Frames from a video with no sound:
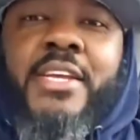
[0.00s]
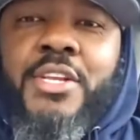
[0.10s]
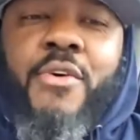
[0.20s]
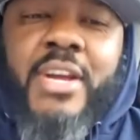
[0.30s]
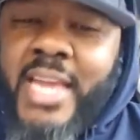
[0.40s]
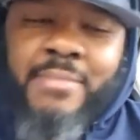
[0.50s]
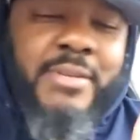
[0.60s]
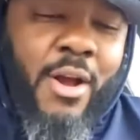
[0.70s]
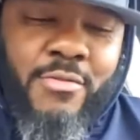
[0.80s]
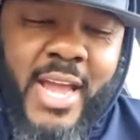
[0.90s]
you're doing. Keep
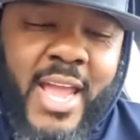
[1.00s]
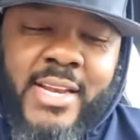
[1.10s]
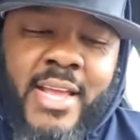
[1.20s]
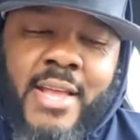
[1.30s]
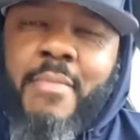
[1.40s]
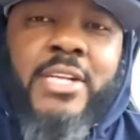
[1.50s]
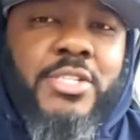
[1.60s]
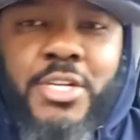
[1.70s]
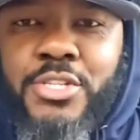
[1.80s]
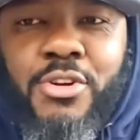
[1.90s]
donating. Make
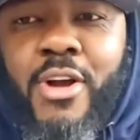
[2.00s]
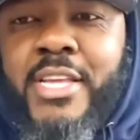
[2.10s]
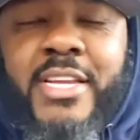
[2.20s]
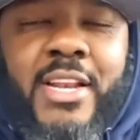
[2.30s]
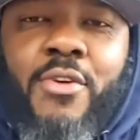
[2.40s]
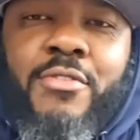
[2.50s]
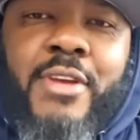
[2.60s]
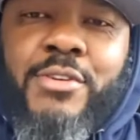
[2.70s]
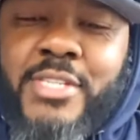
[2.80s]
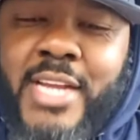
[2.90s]
sure you join your local
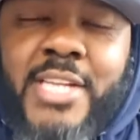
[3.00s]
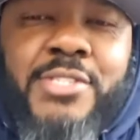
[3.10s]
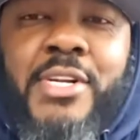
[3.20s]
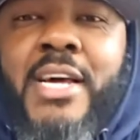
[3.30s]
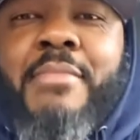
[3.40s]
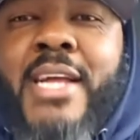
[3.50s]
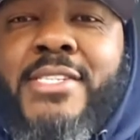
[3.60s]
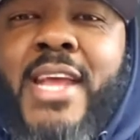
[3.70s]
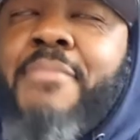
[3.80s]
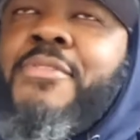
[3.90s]
national alumni
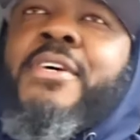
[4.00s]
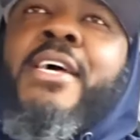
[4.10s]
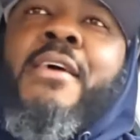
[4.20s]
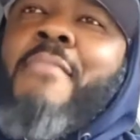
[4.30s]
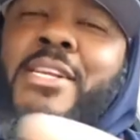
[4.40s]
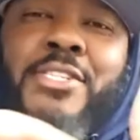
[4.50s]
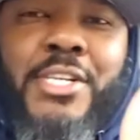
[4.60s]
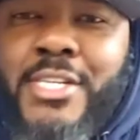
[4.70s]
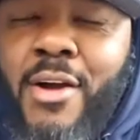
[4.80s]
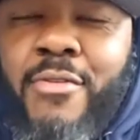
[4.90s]
chapter. Make sure
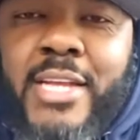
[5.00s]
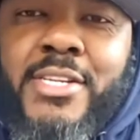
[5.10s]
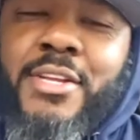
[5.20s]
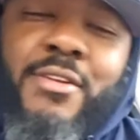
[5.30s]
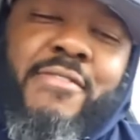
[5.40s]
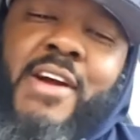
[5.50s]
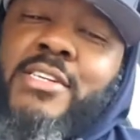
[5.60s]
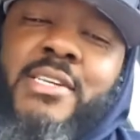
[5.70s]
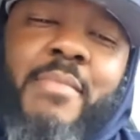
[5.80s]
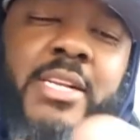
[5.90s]
you donate to the
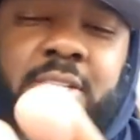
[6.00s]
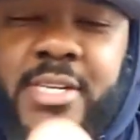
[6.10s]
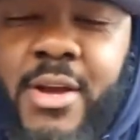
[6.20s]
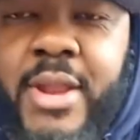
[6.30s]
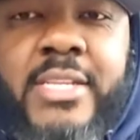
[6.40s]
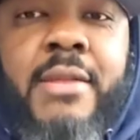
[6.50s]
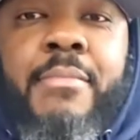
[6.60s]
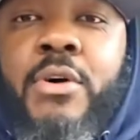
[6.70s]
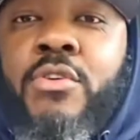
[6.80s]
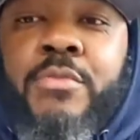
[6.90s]
university. Make sure you donate to the
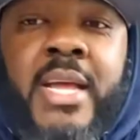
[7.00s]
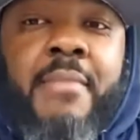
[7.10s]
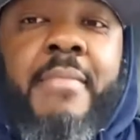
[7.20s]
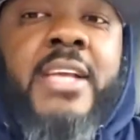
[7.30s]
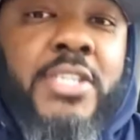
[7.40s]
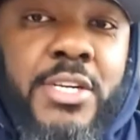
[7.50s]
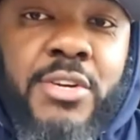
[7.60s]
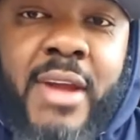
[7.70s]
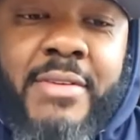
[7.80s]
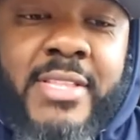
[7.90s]
boom. Make sure you
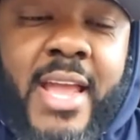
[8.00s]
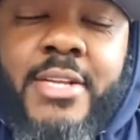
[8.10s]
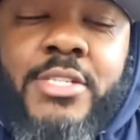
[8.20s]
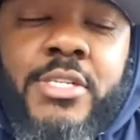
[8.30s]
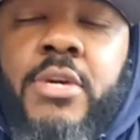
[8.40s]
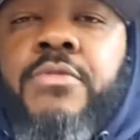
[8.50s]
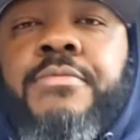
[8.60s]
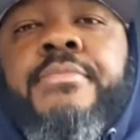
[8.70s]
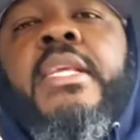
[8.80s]
do everything that you do.